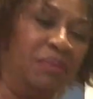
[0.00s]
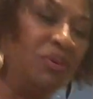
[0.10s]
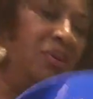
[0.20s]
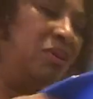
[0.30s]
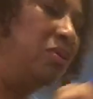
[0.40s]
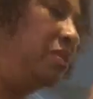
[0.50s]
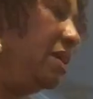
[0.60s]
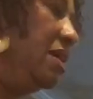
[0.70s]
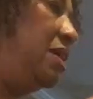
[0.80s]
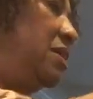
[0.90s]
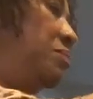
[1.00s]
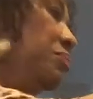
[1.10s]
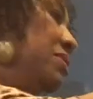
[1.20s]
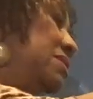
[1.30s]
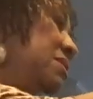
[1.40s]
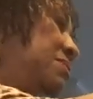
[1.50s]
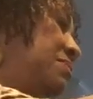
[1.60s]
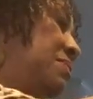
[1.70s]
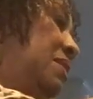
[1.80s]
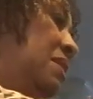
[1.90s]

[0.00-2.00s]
I'm going to go ahead and put some